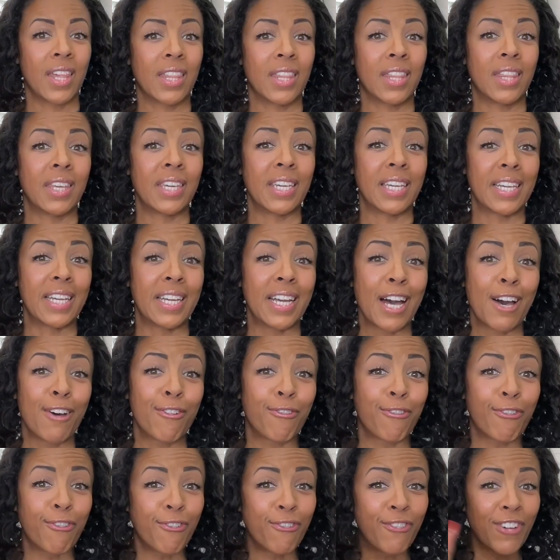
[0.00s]
The
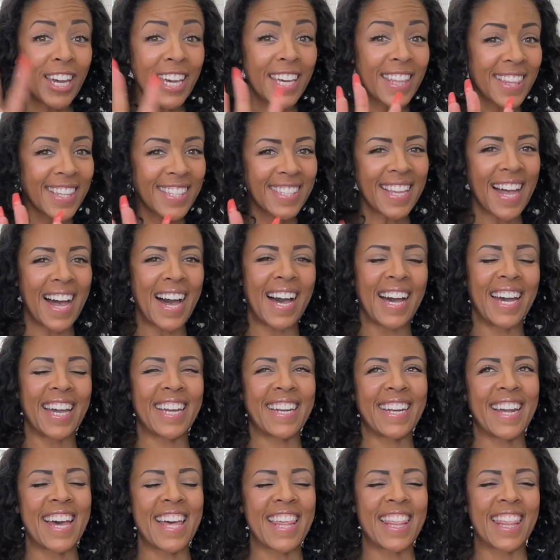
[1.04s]
fifth sign
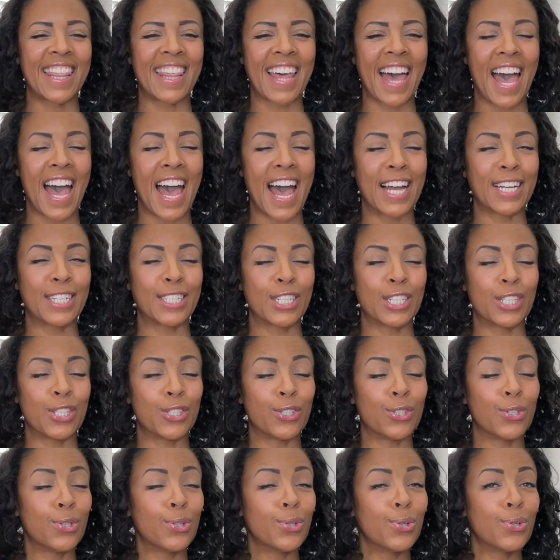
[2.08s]
that
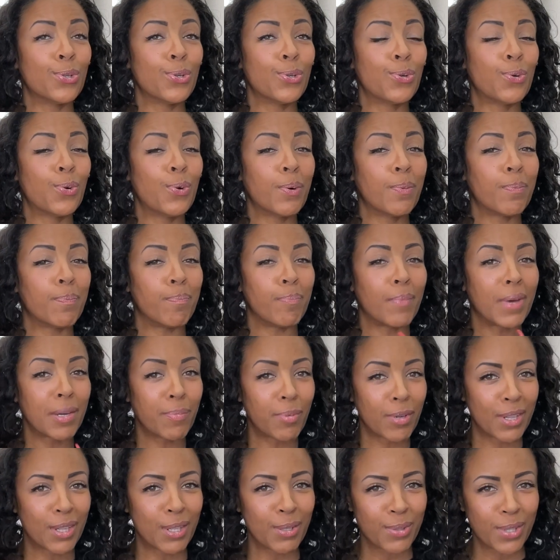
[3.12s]
you may be
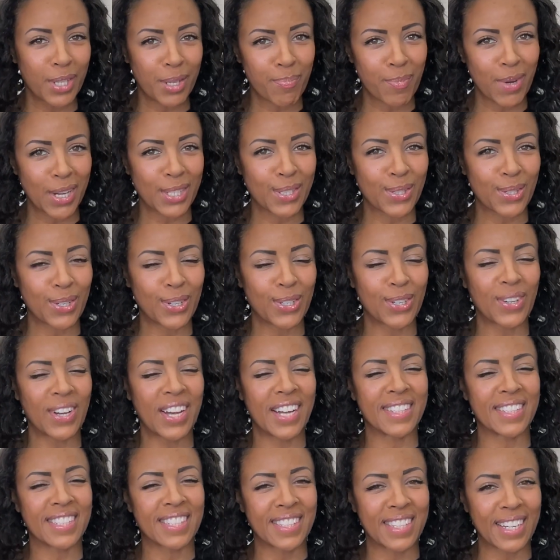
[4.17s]
losing muscle
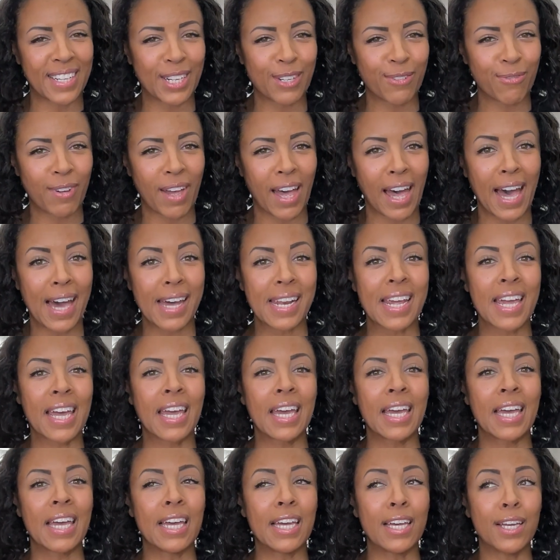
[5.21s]
instead of fat
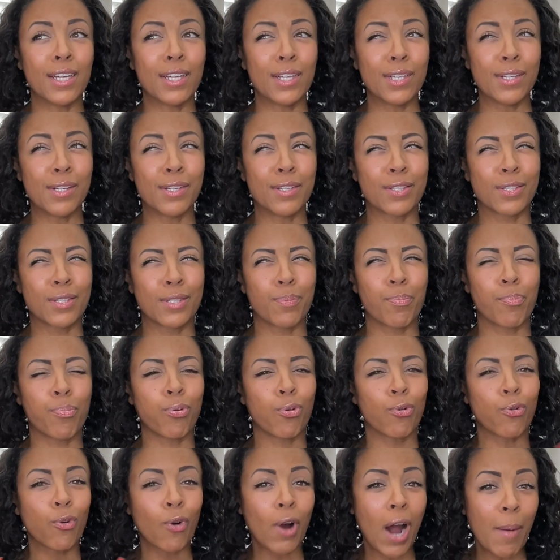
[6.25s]
is
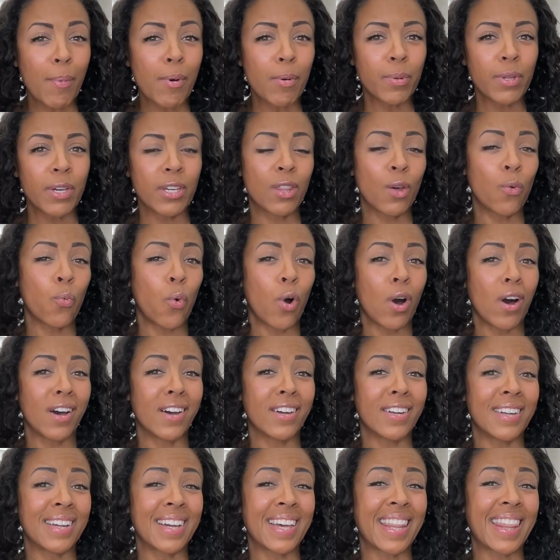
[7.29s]
probably the
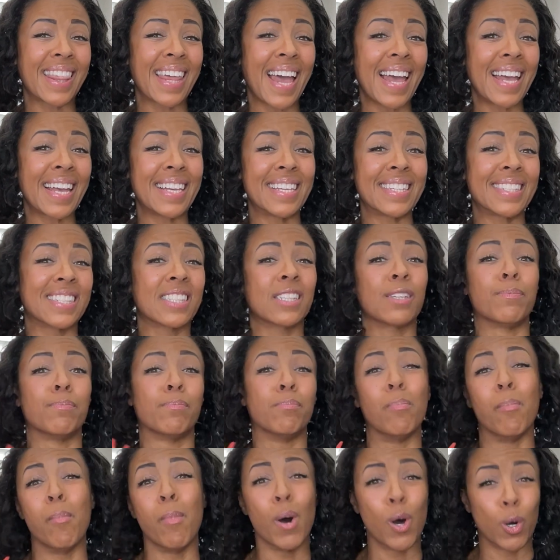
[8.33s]
one that is the
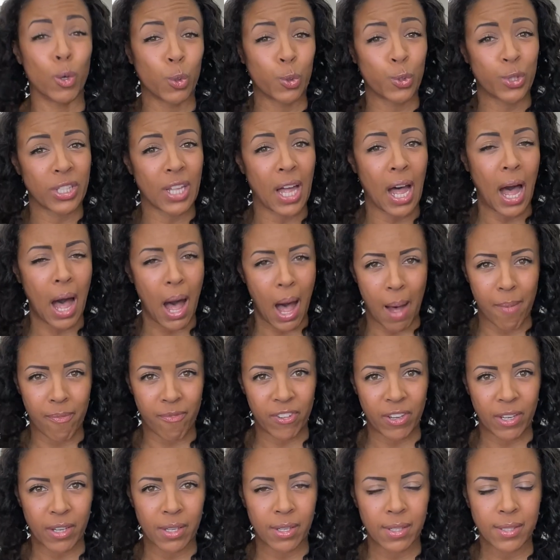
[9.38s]
most
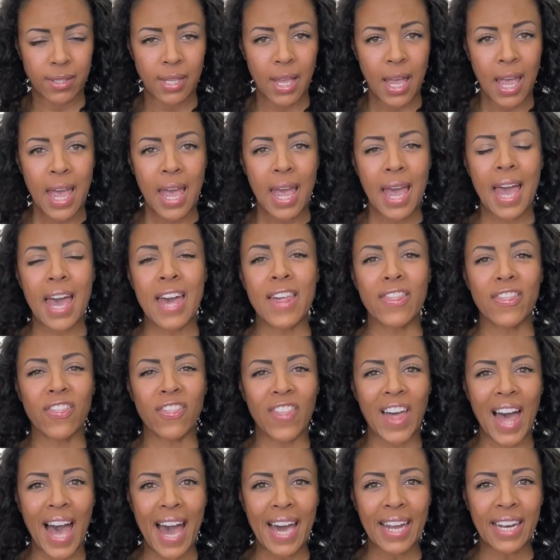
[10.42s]
obvious, and
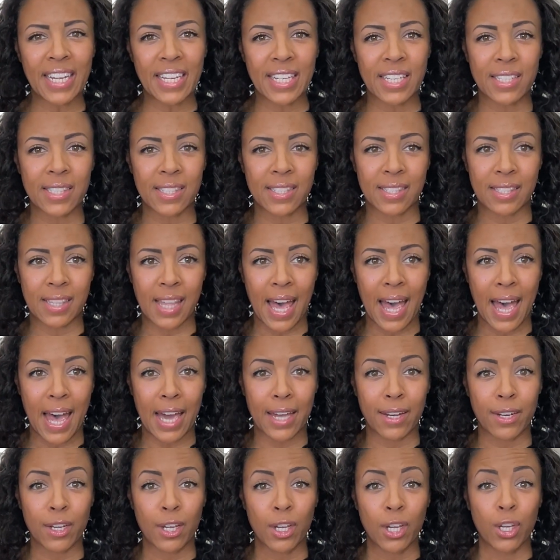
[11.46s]
that is that
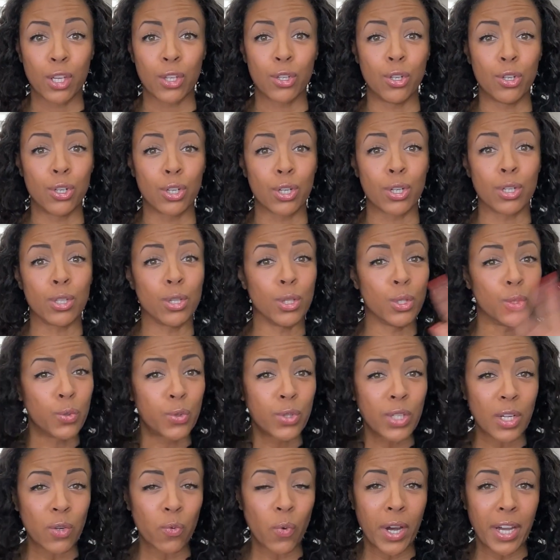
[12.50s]
you're
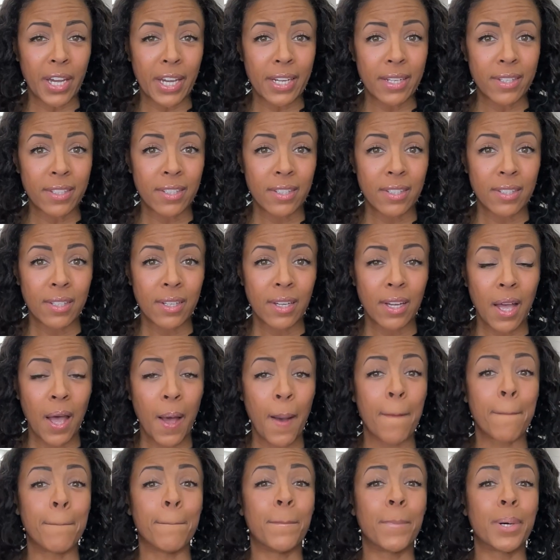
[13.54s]
losing weight,
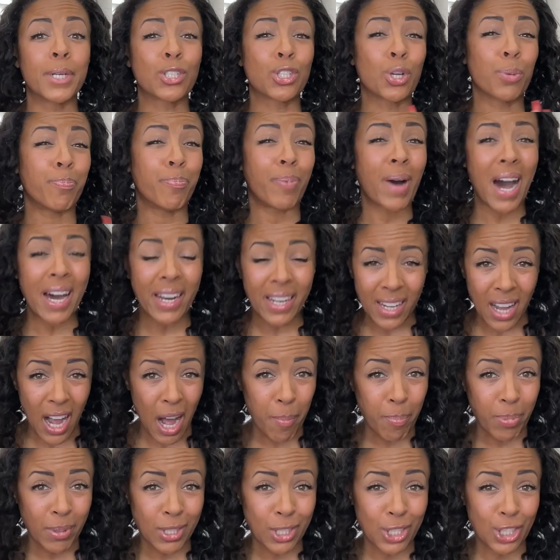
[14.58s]
but your body
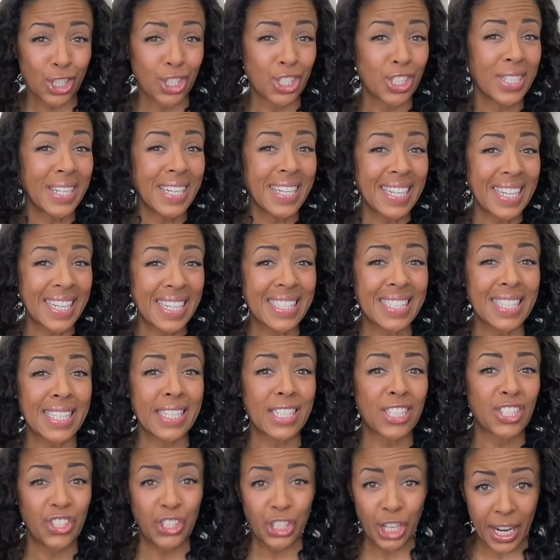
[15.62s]
composition isn't
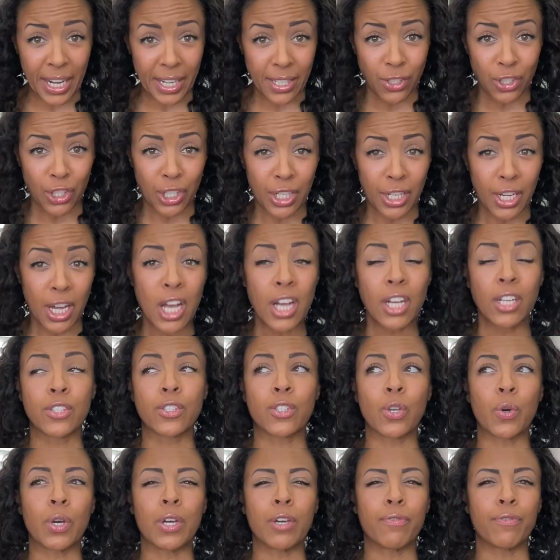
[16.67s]
changing.
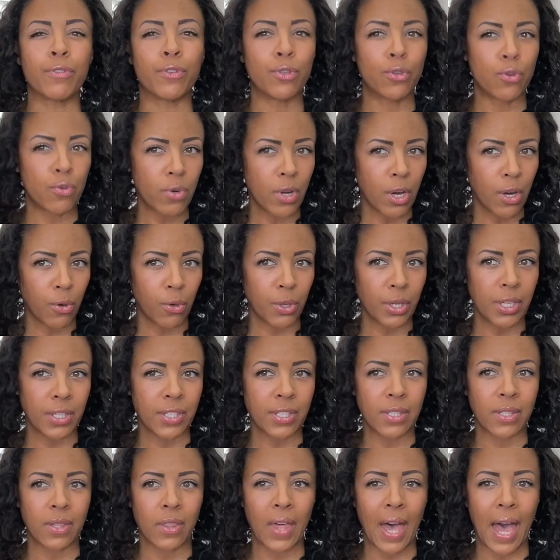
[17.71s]
So if you notice
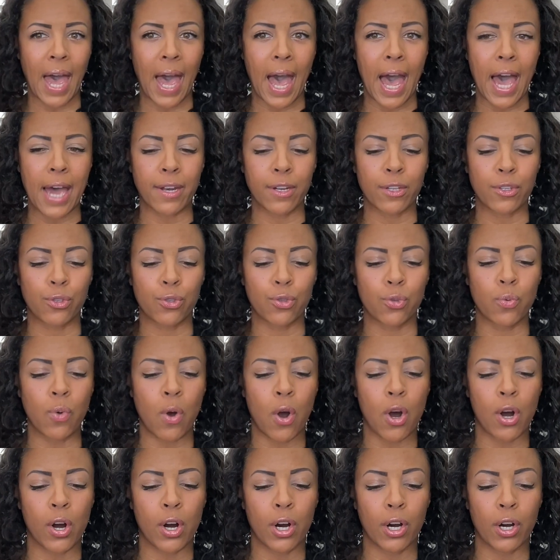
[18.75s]
that you
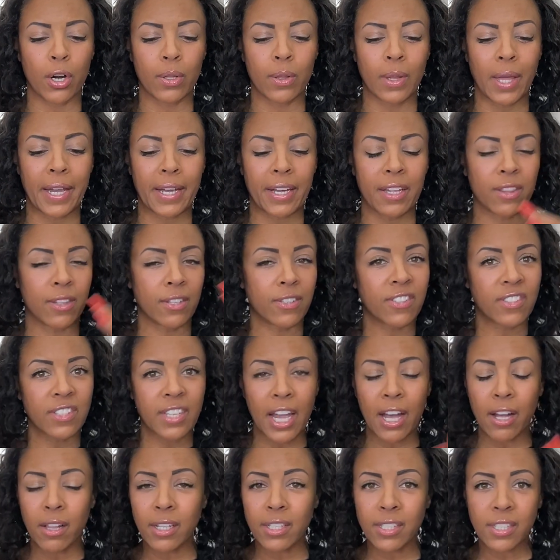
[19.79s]
are like the
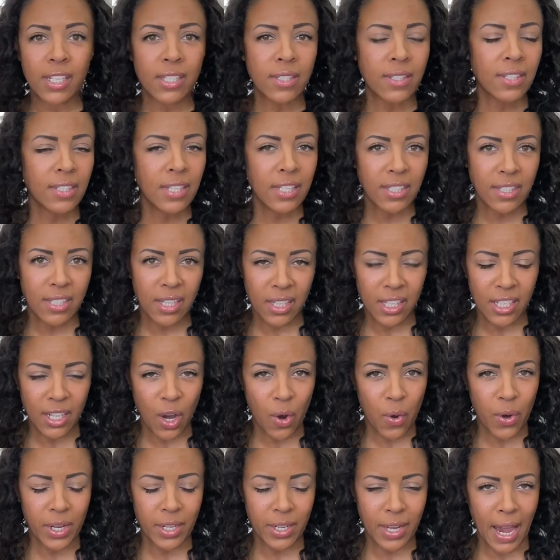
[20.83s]
scale is consistently
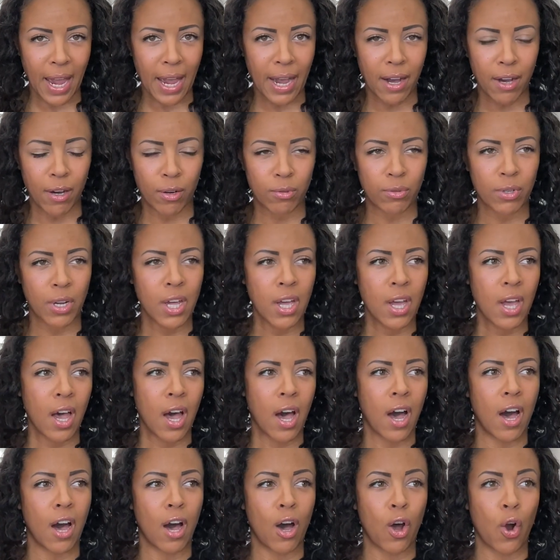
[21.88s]
going down,
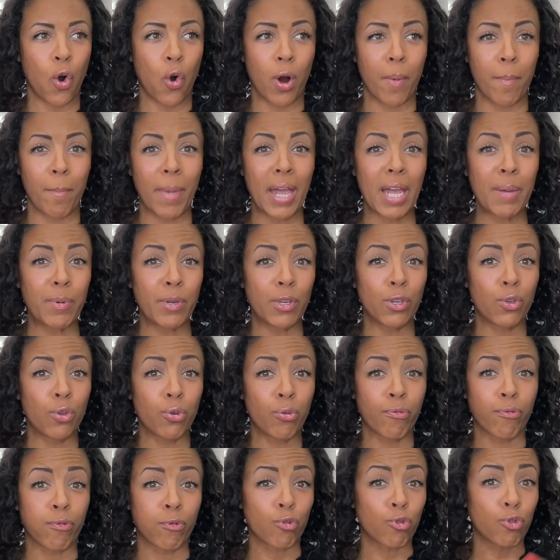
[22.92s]
or maybe
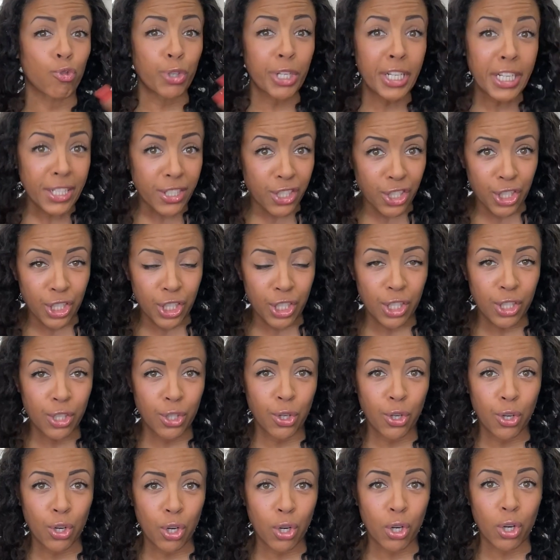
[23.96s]
you've reached
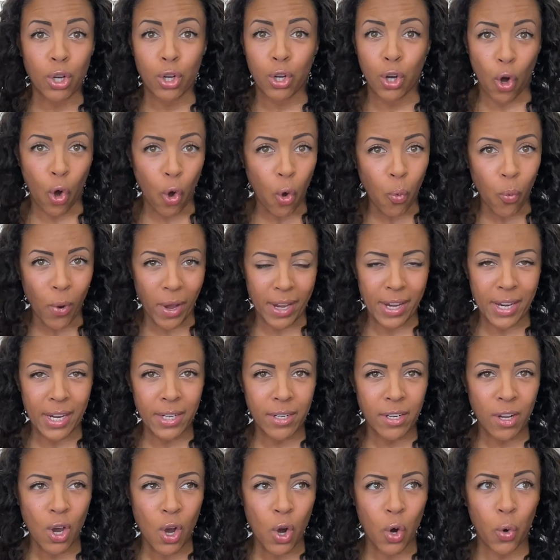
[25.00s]
your goal weight
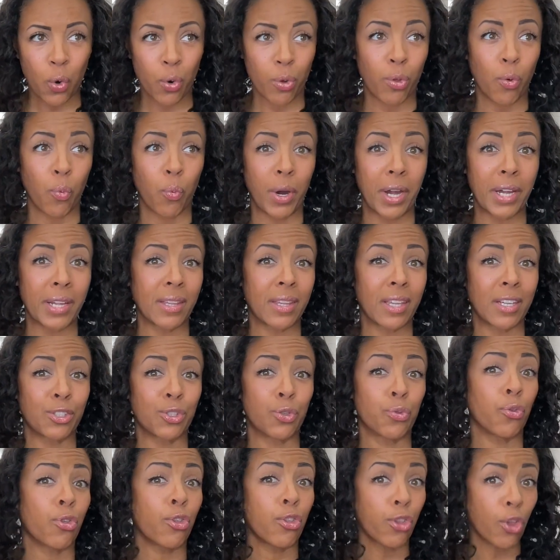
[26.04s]
or the weight that you
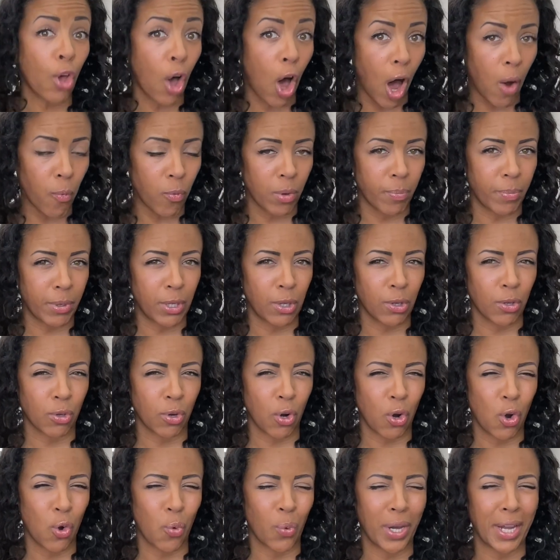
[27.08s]
thought would be your
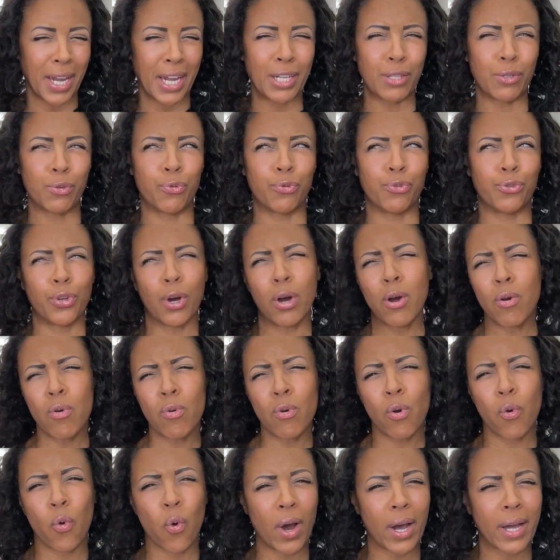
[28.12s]
goal weight, and you don't
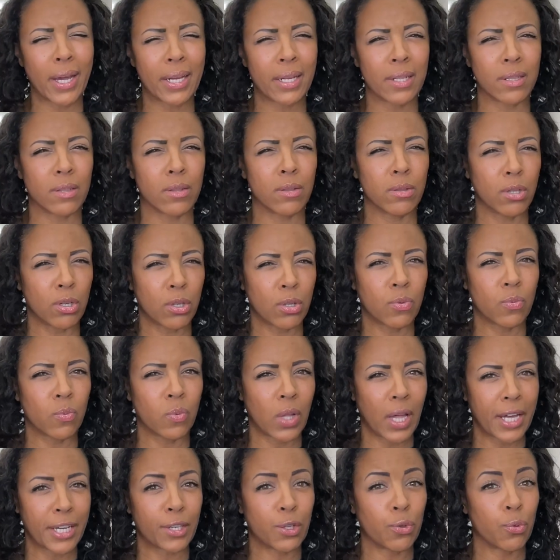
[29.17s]
quite look
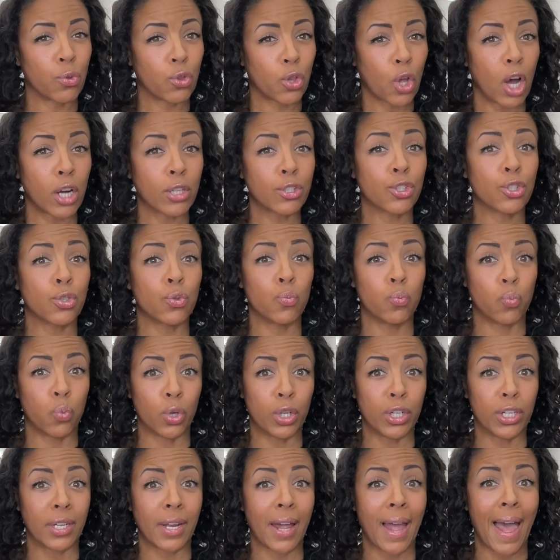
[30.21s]
like you thought you
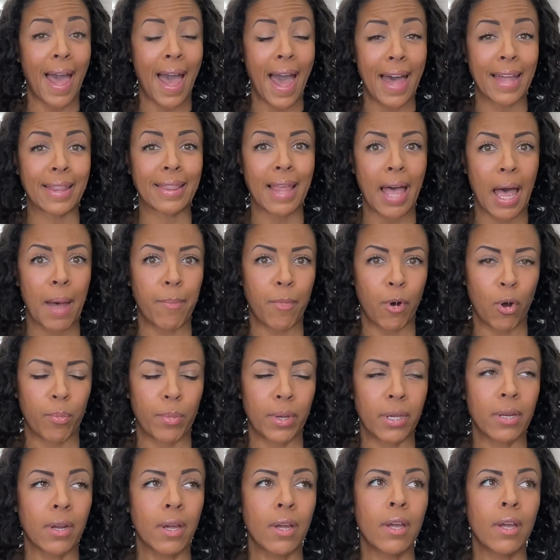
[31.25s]
would at that moment.